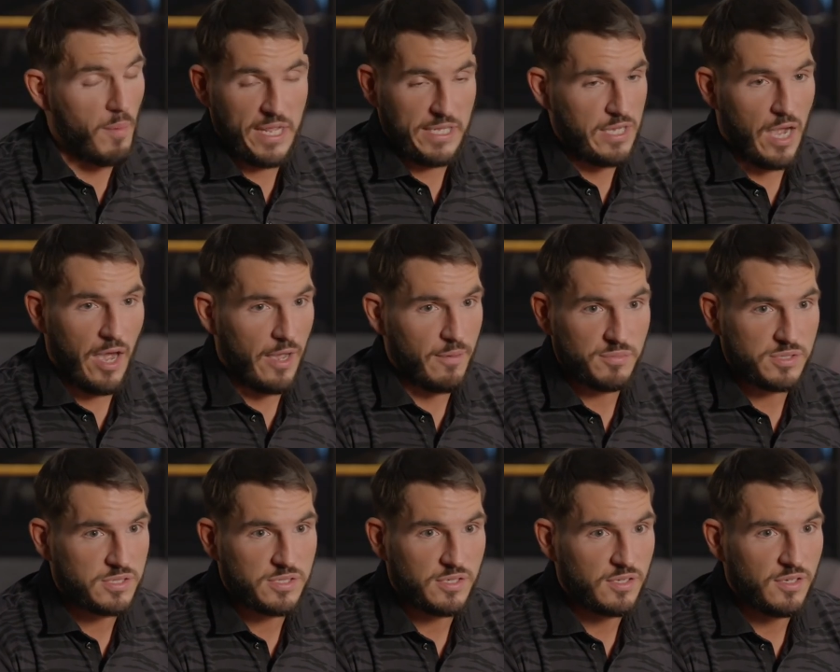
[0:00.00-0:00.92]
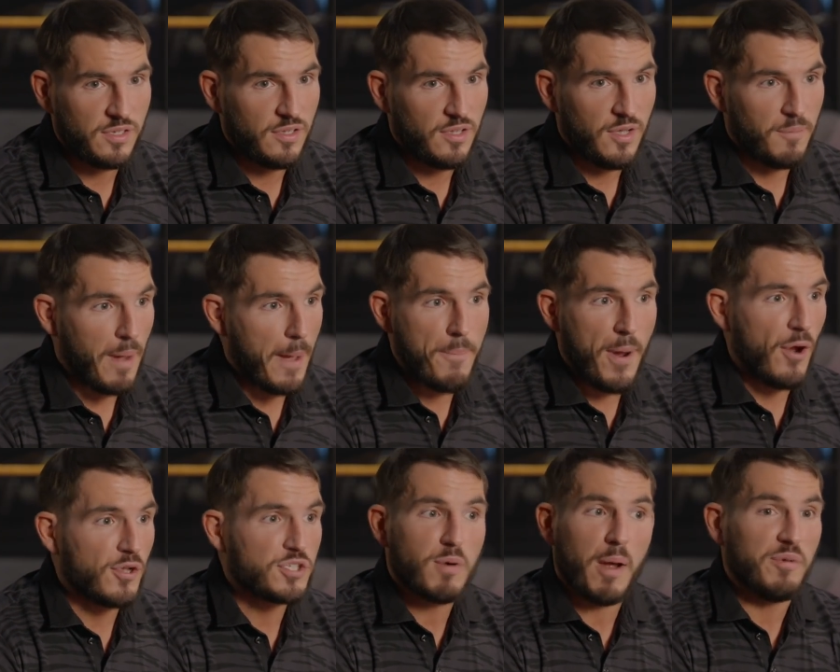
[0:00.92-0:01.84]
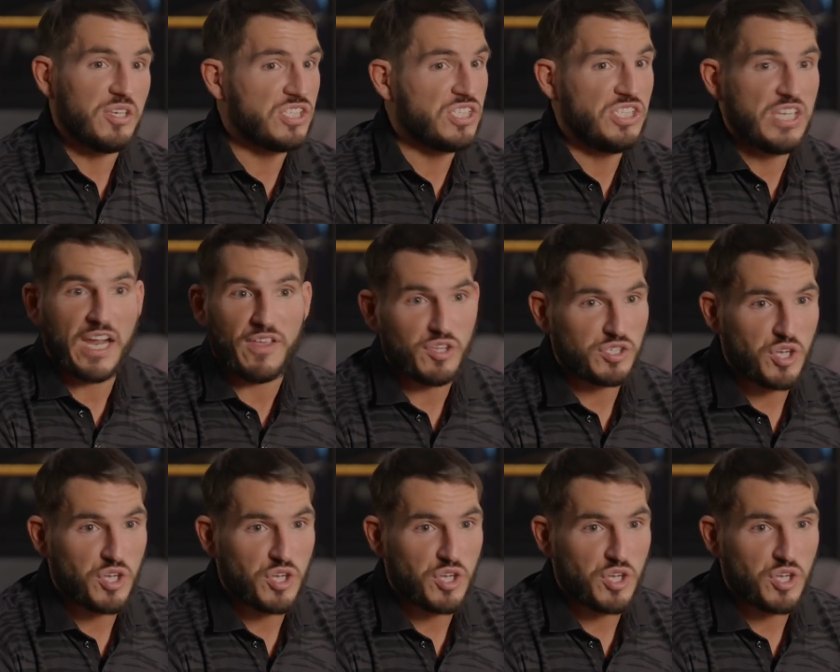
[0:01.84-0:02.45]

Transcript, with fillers: many times. My parents are probably sick of the